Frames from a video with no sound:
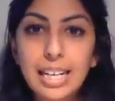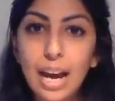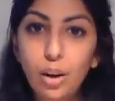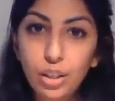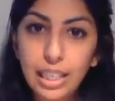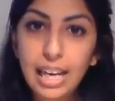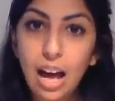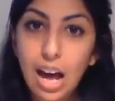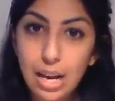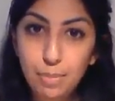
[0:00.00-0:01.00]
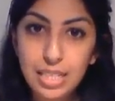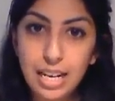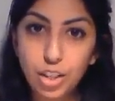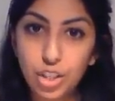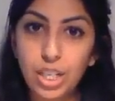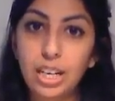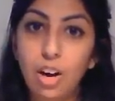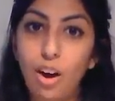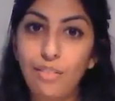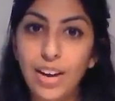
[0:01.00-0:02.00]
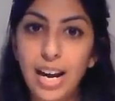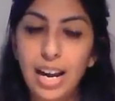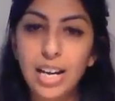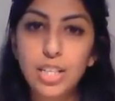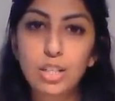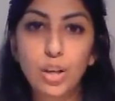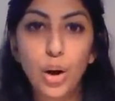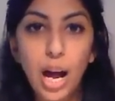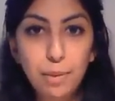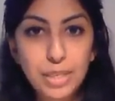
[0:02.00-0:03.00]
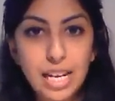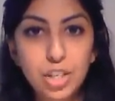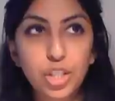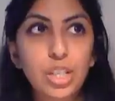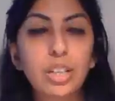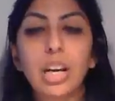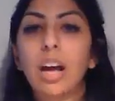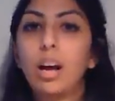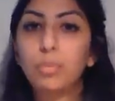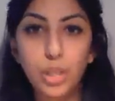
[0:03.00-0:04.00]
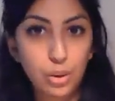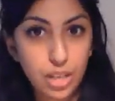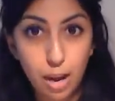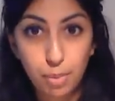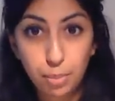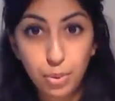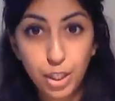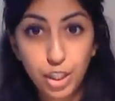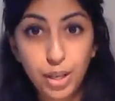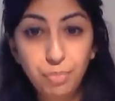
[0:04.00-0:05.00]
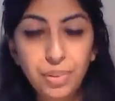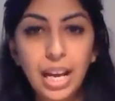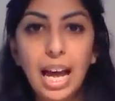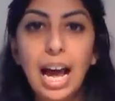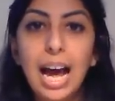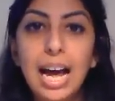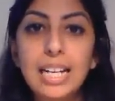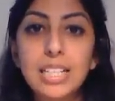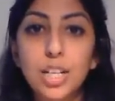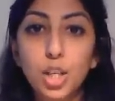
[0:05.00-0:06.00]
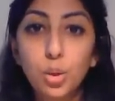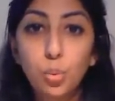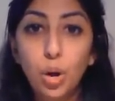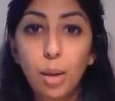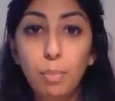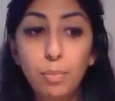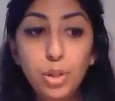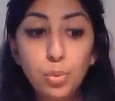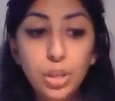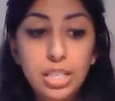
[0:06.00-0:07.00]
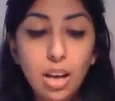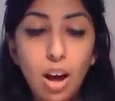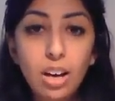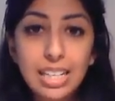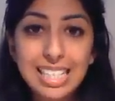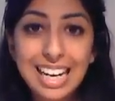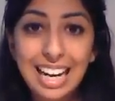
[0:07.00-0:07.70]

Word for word: Now looking at hypertension and heart failure. So hypertension, we know is high blood pressure, and you uh, you want to target